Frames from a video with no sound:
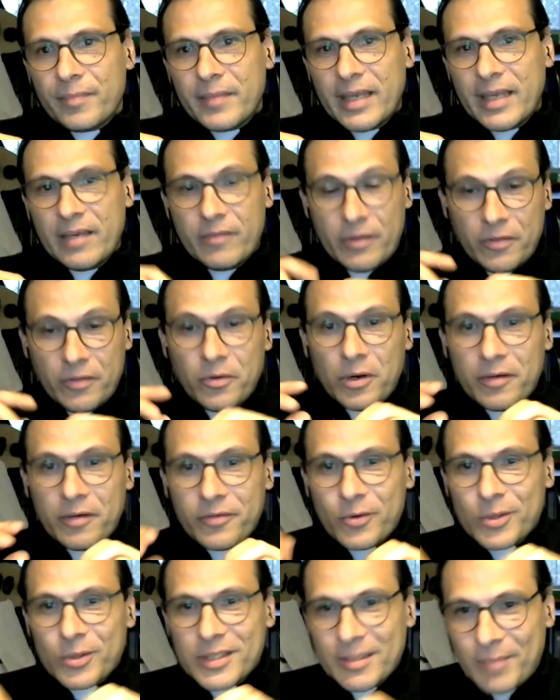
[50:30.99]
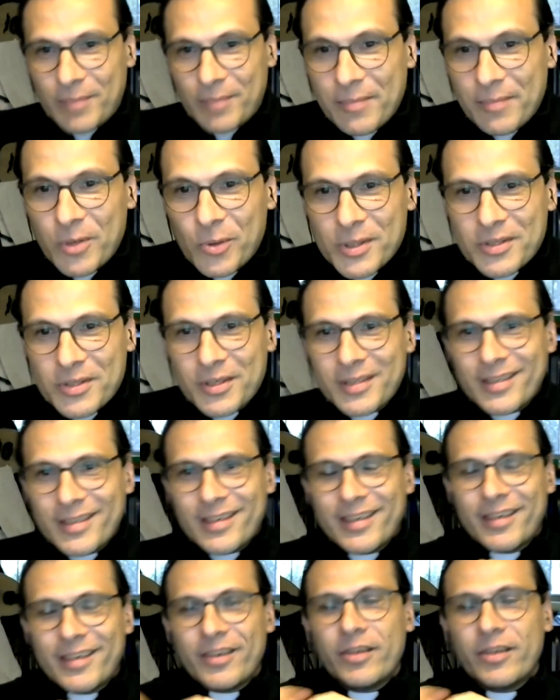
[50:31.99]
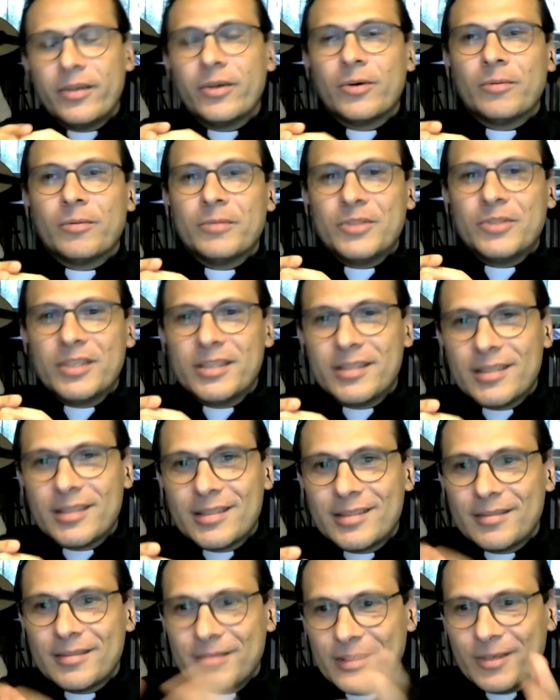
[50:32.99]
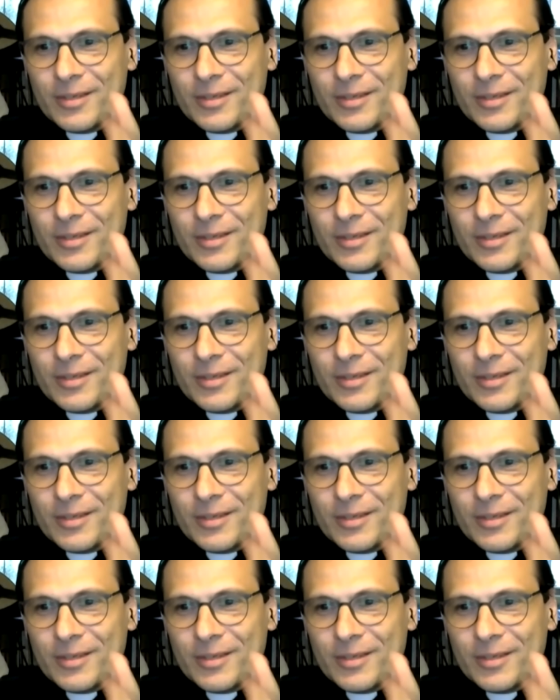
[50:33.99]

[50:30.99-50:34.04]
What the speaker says: even though of course the Bible was written here, Jesus